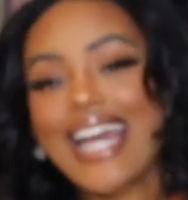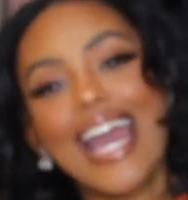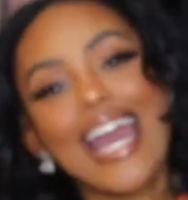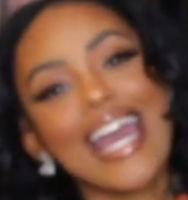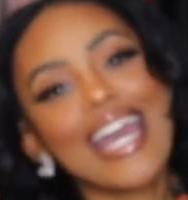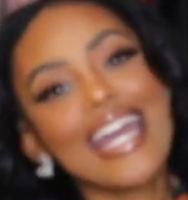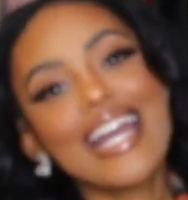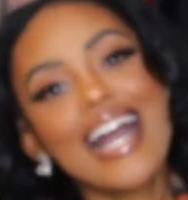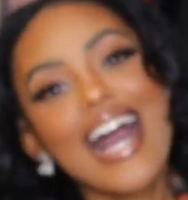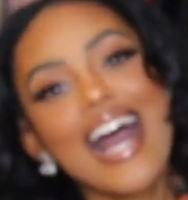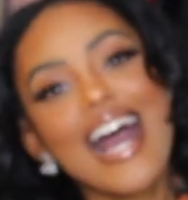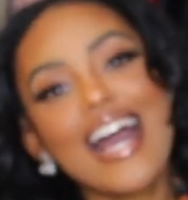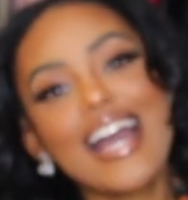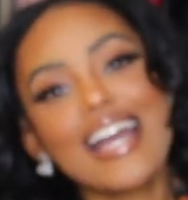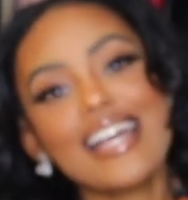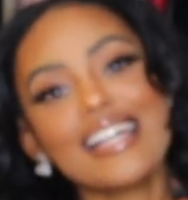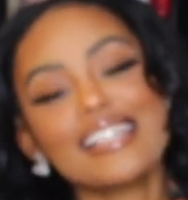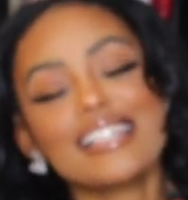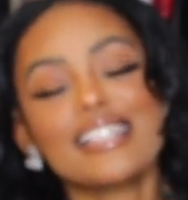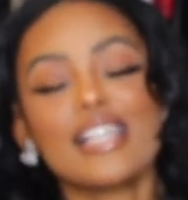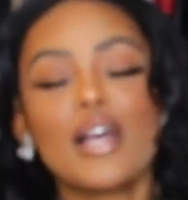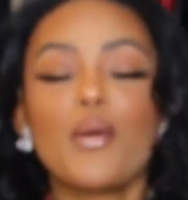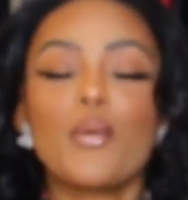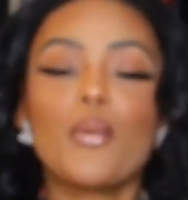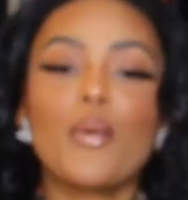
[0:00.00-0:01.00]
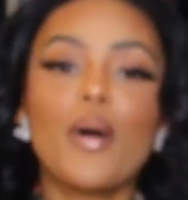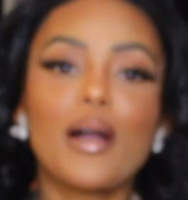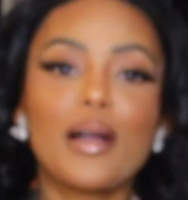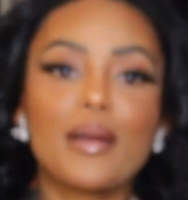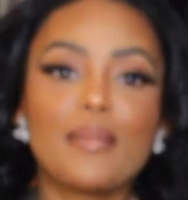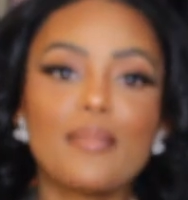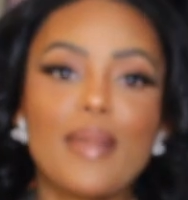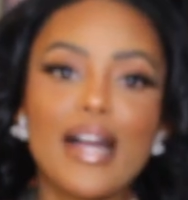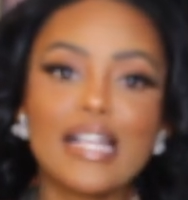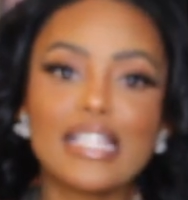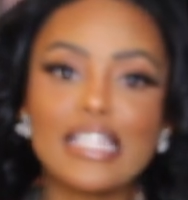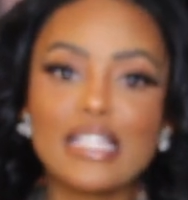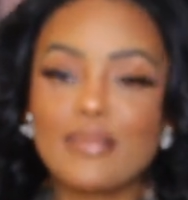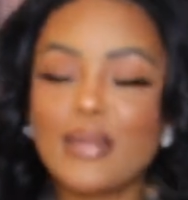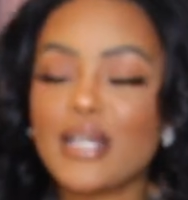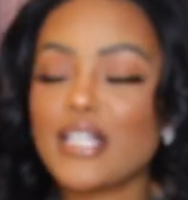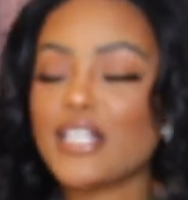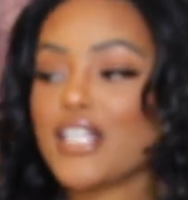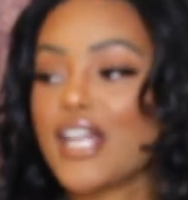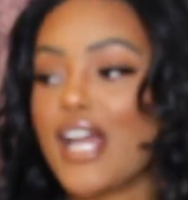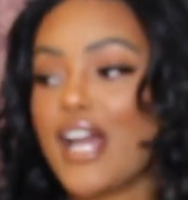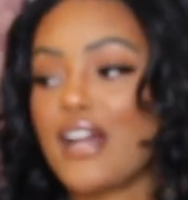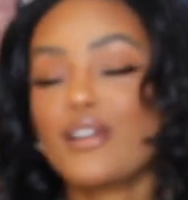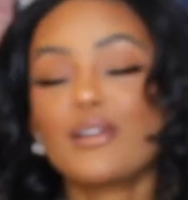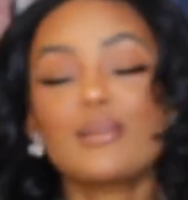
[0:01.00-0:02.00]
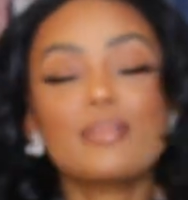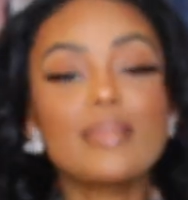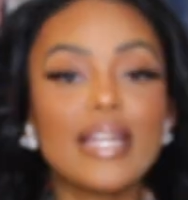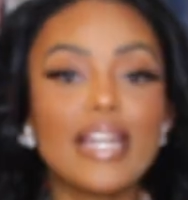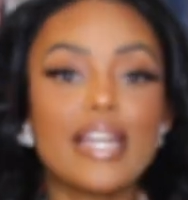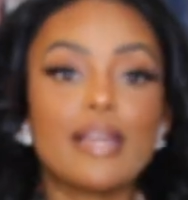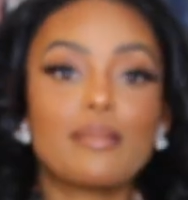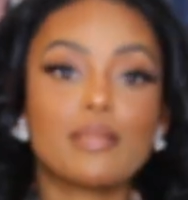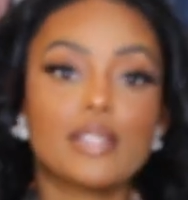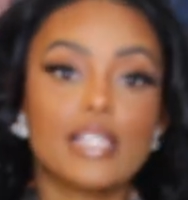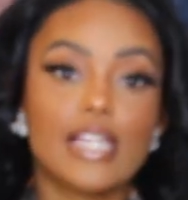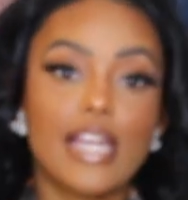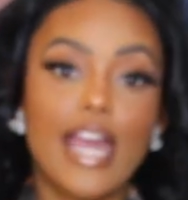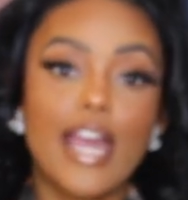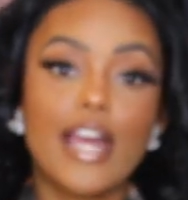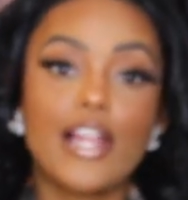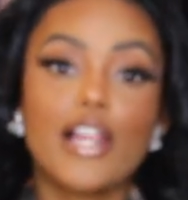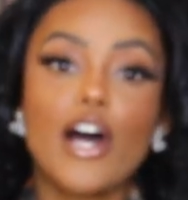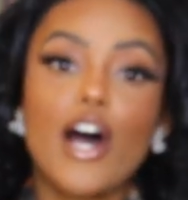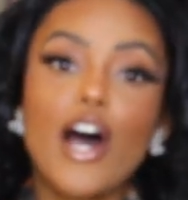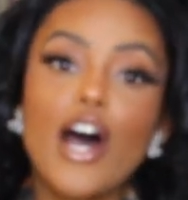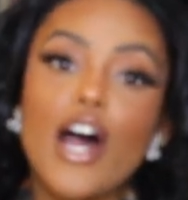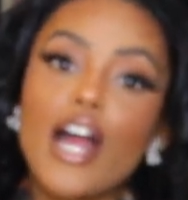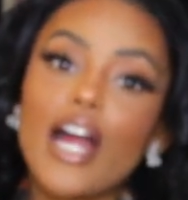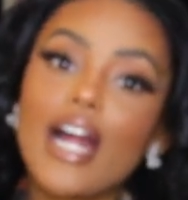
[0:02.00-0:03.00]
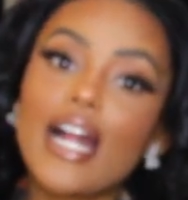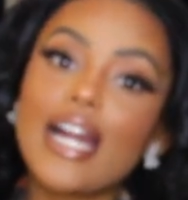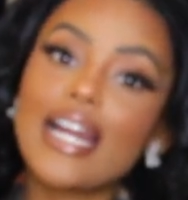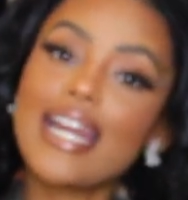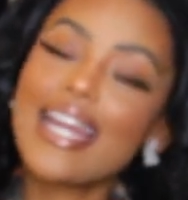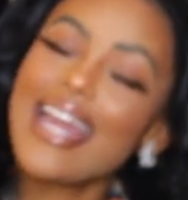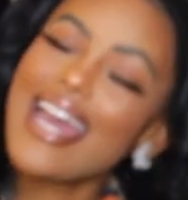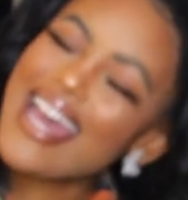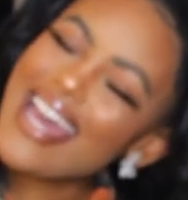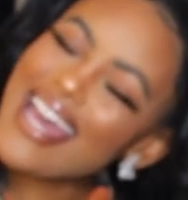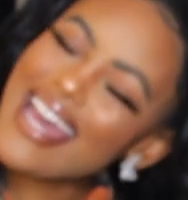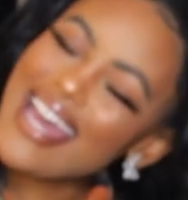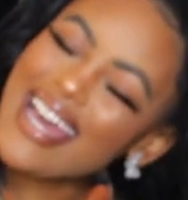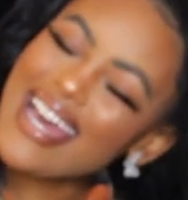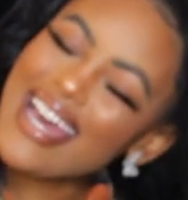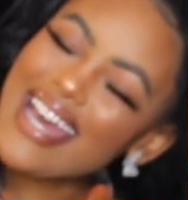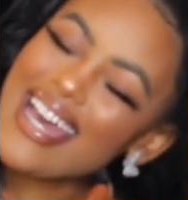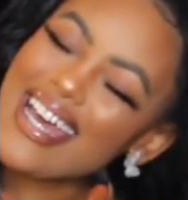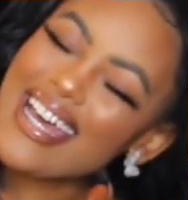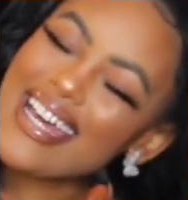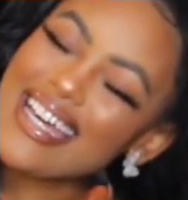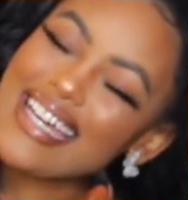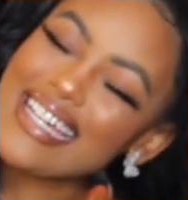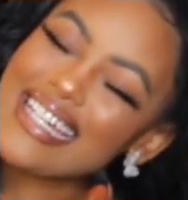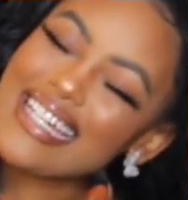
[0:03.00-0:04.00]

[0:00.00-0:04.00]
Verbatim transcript: Hey guys, welcome back to my channel. My name's Kaylah Arnae